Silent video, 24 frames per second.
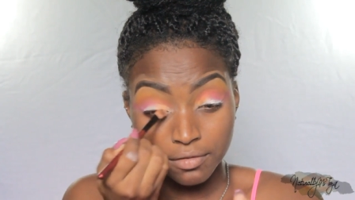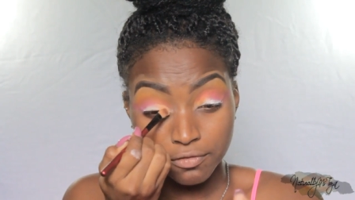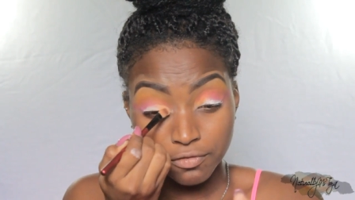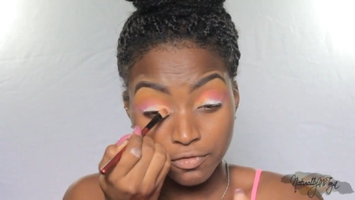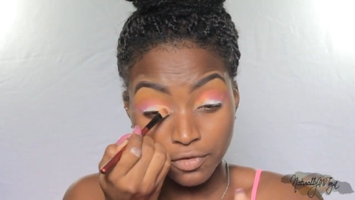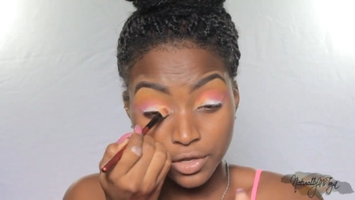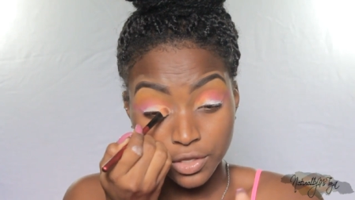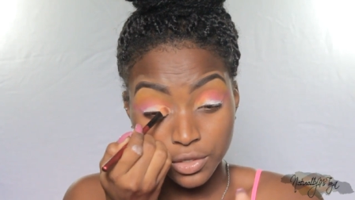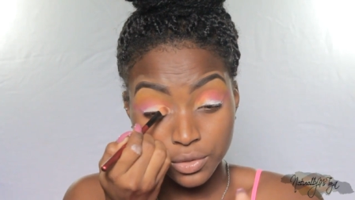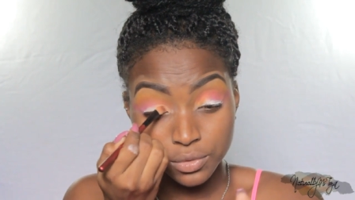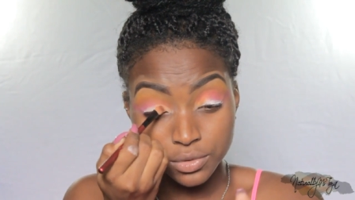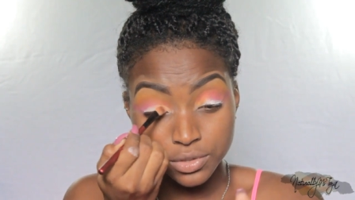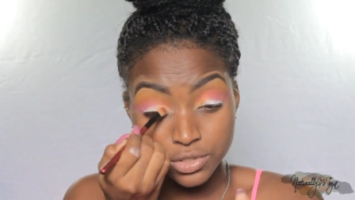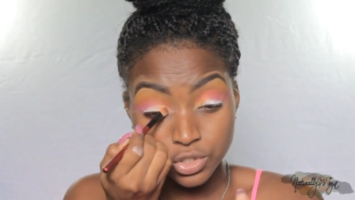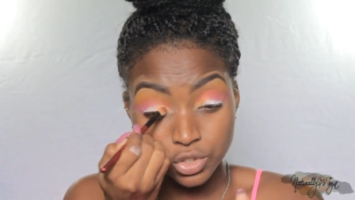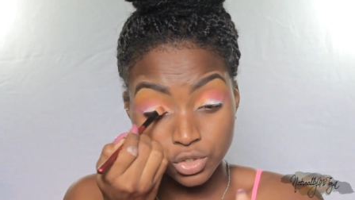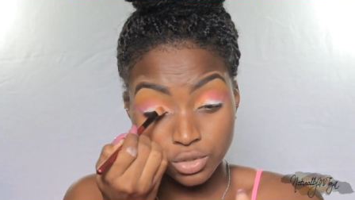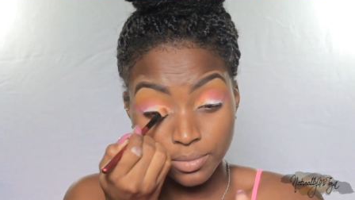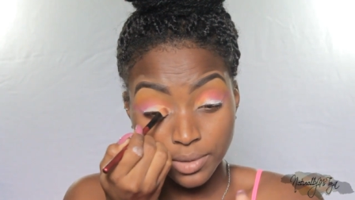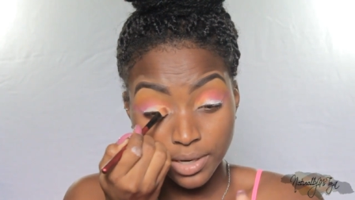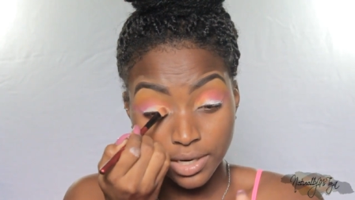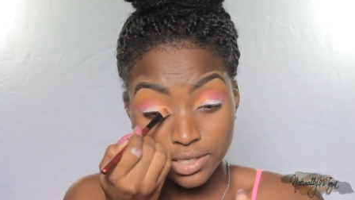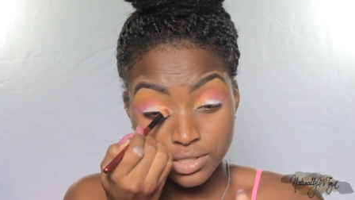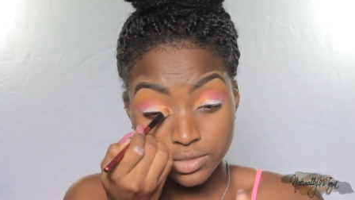for
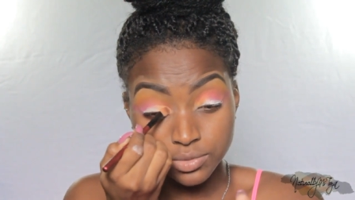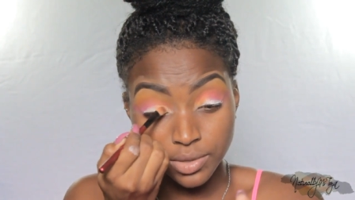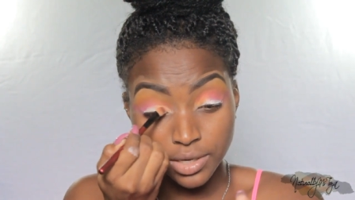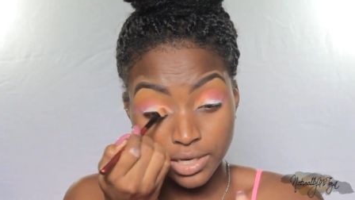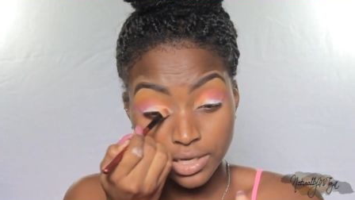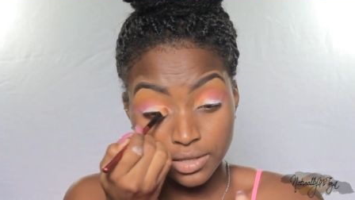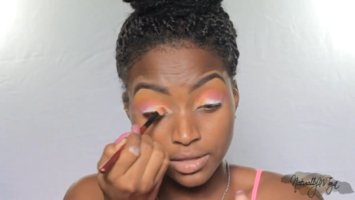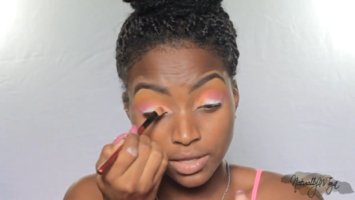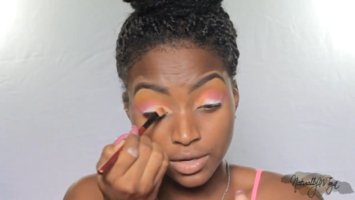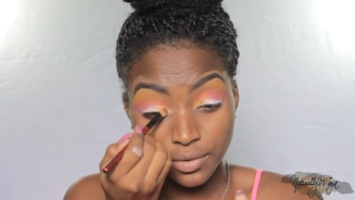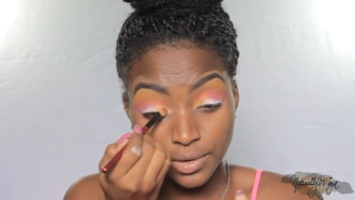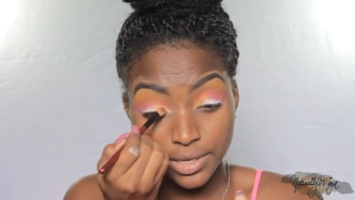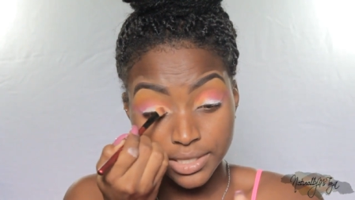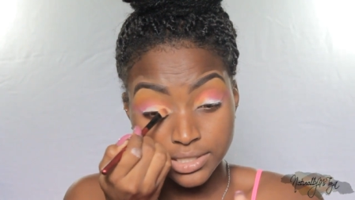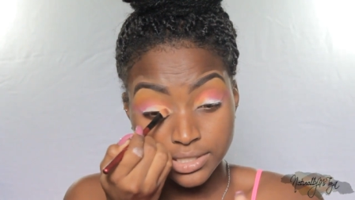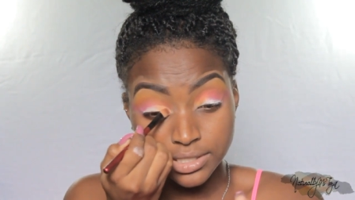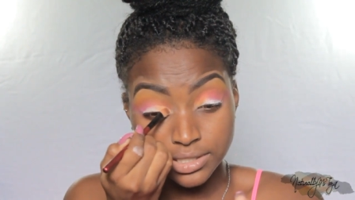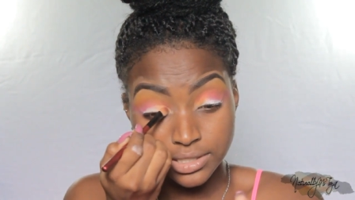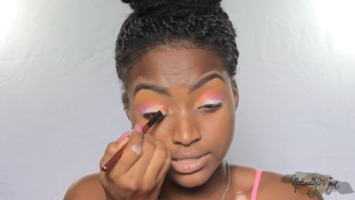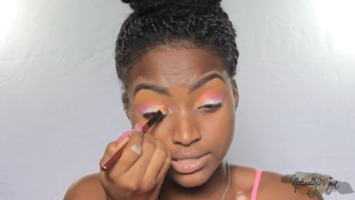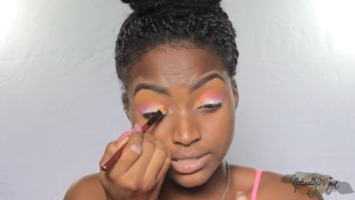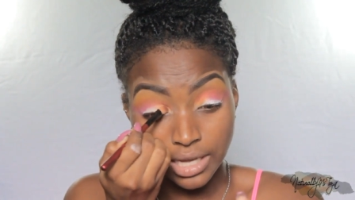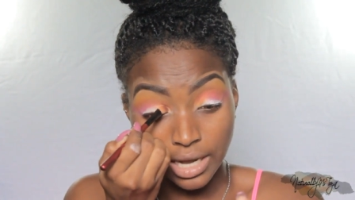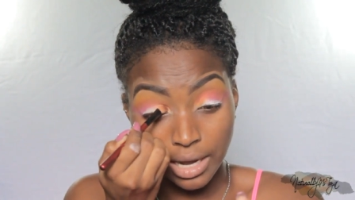YouTubers, we're either going
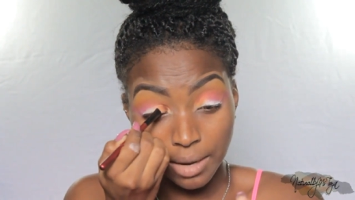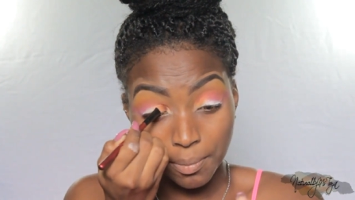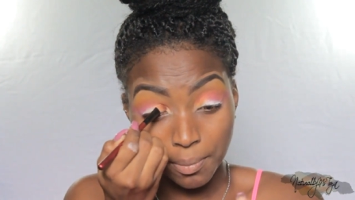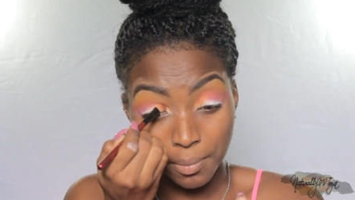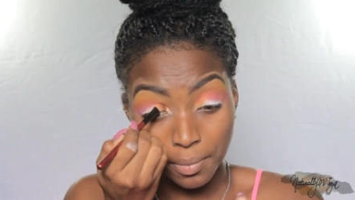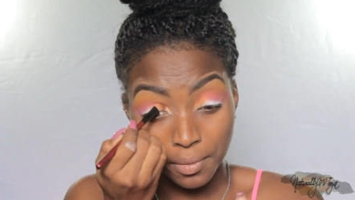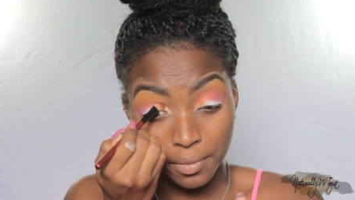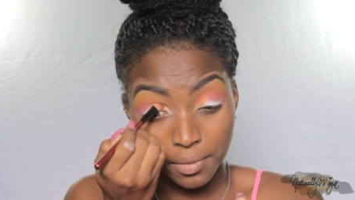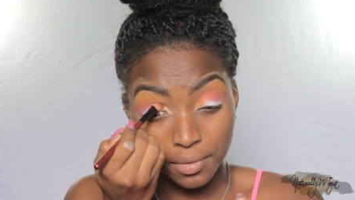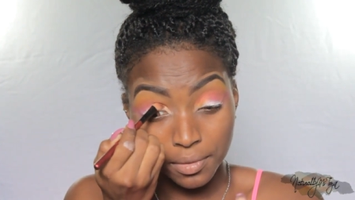to stop